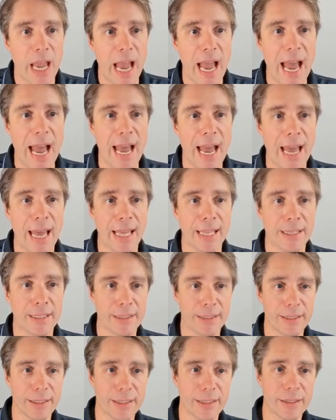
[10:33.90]

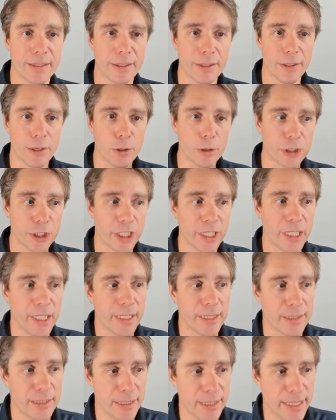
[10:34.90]
And the notion
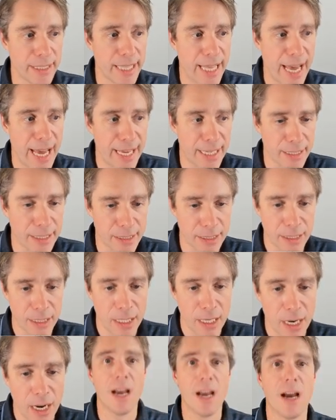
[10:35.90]
is that
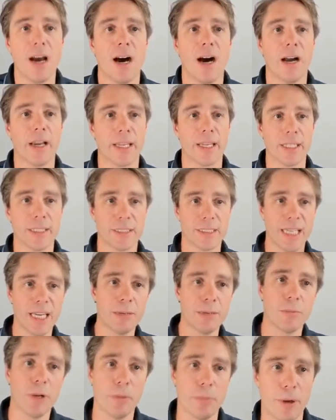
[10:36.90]
I can
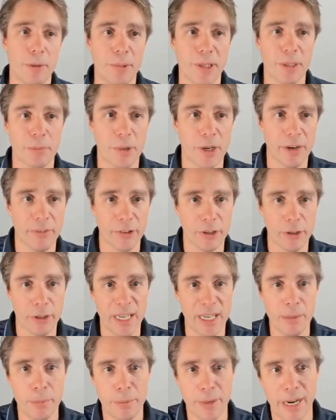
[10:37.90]
take my public-private
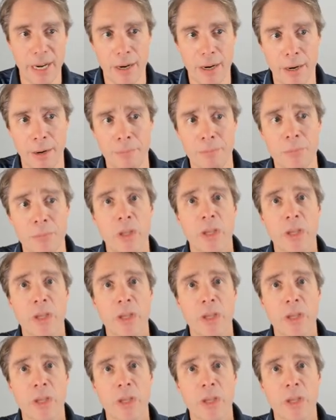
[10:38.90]
key pair.